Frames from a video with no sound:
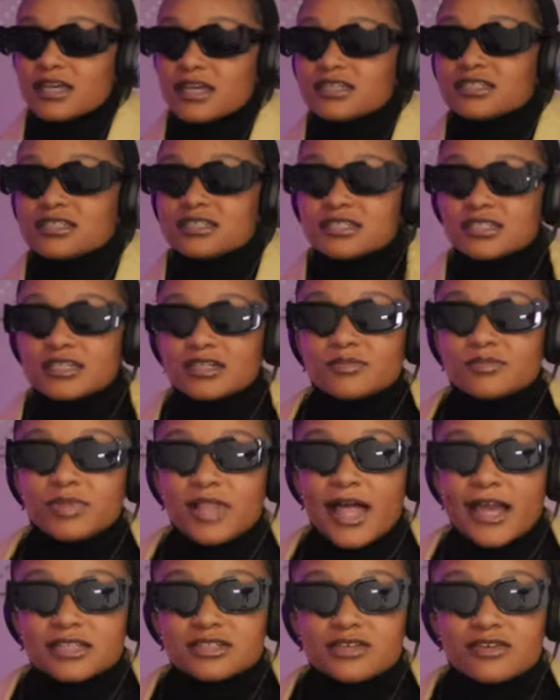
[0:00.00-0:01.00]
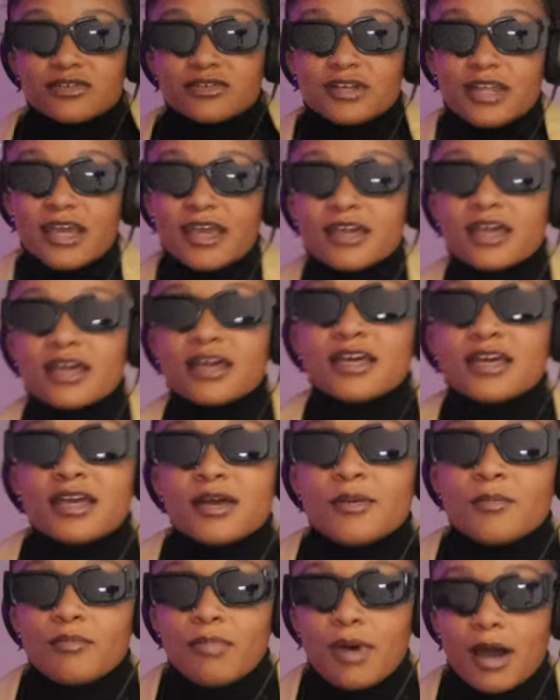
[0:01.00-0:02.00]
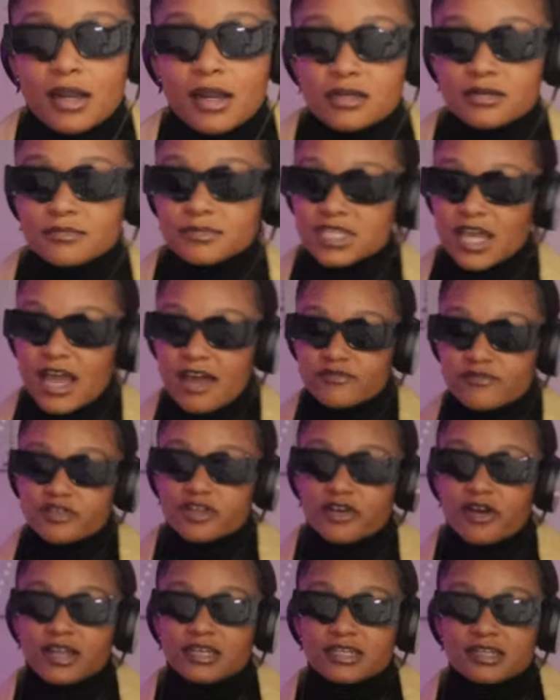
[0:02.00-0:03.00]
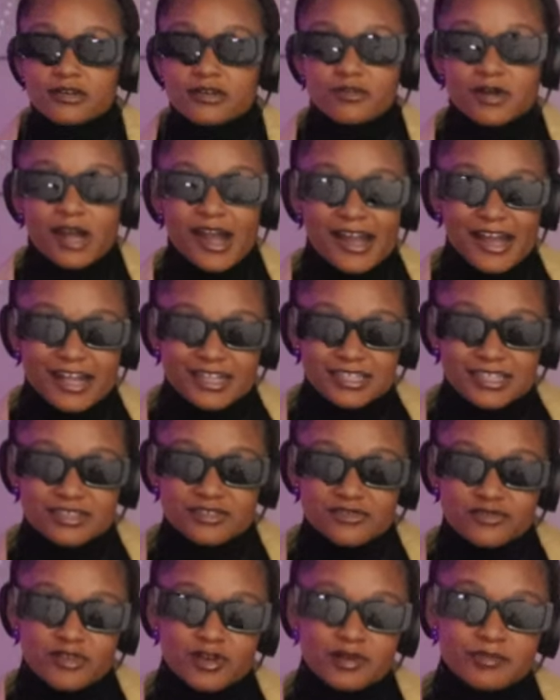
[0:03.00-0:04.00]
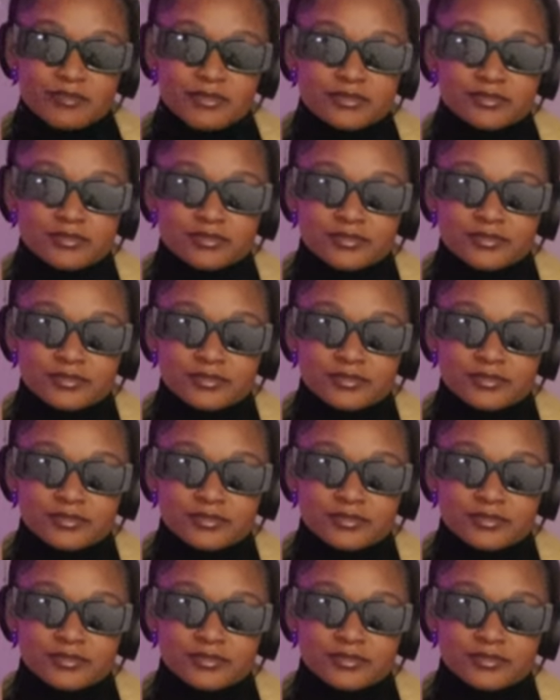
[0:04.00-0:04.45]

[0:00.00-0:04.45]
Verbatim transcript: It's just a black turtleneck. Bottoms, I have no idea where I got these from.